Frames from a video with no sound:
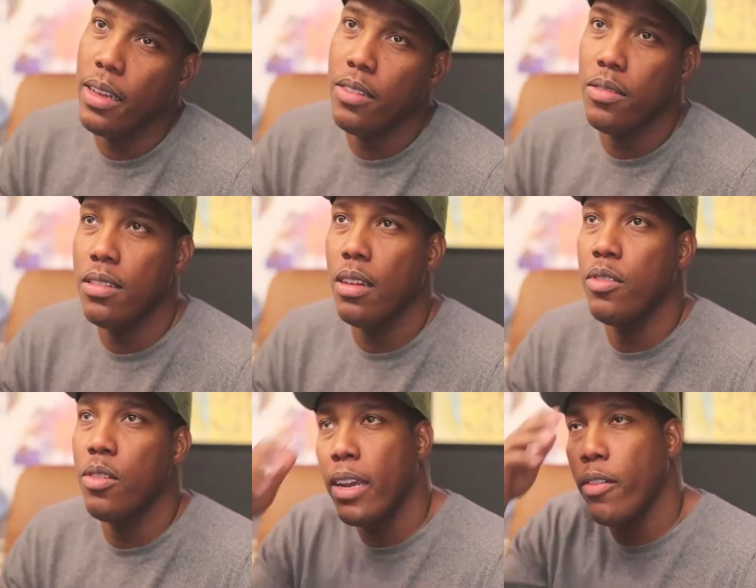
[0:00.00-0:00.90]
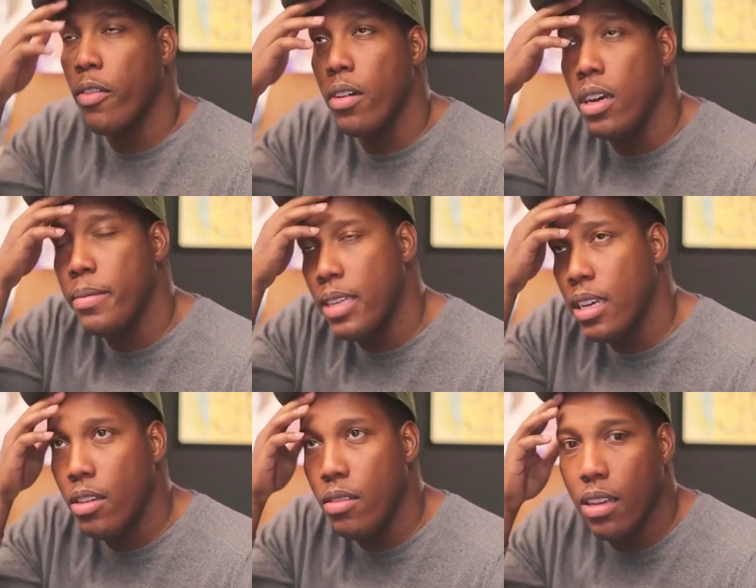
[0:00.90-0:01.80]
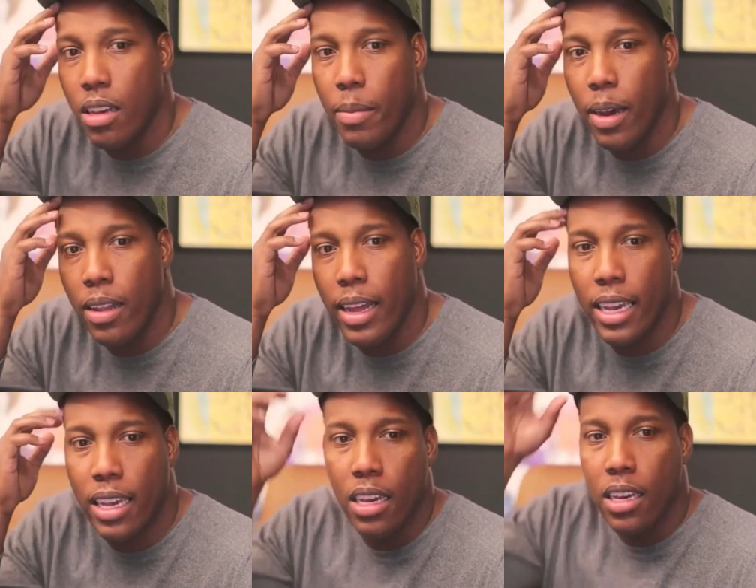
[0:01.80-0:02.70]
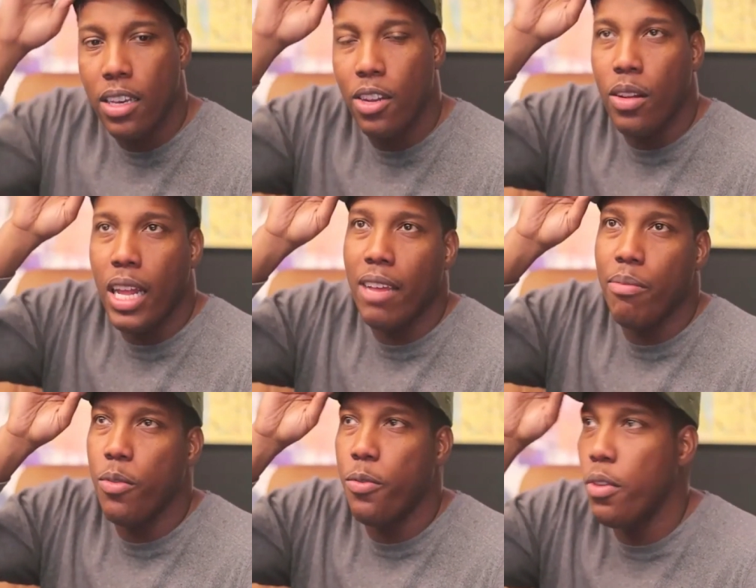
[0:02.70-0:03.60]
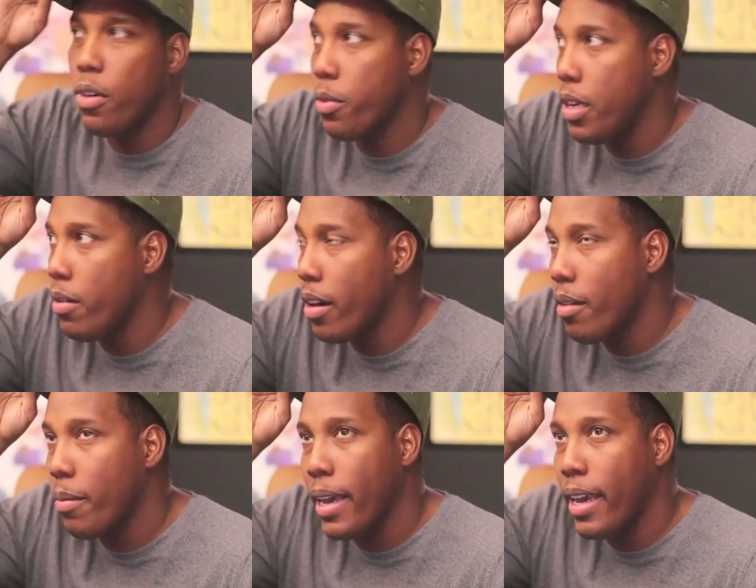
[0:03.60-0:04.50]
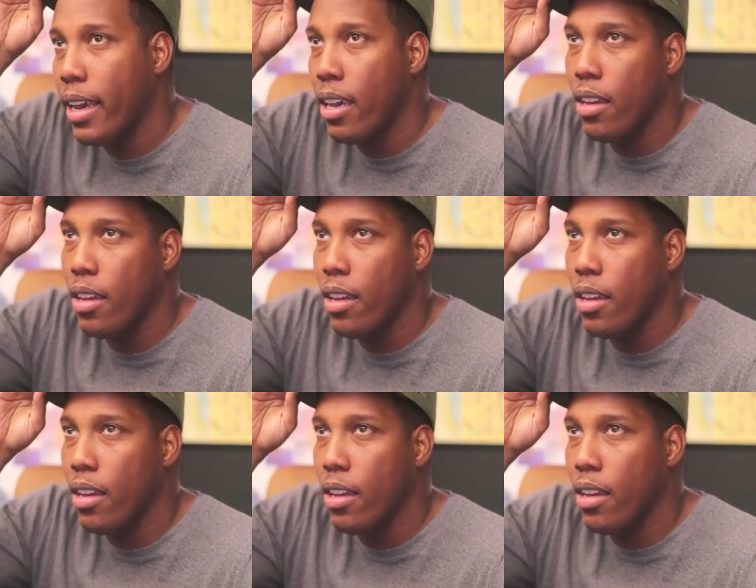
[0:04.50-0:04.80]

That's what's up. So man, growing up there, you think about like you know, life before rework, man.